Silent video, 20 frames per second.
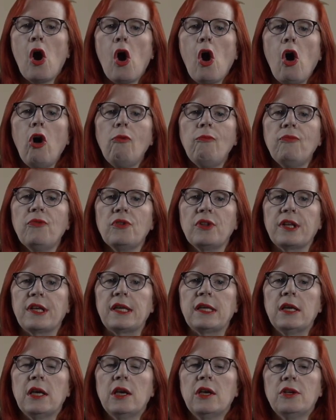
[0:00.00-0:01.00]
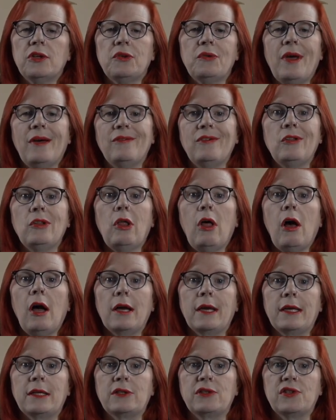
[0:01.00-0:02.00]
Hopefully, you have a
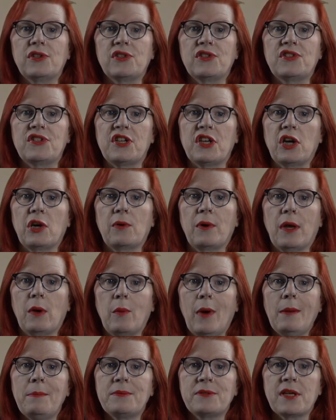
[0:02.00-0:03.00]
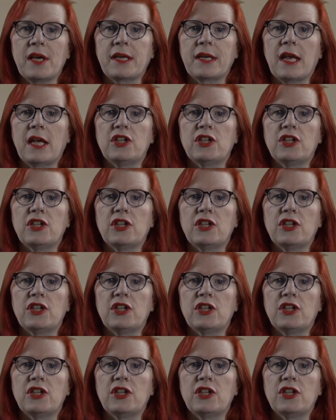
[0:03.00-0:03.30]
login to the CRA website,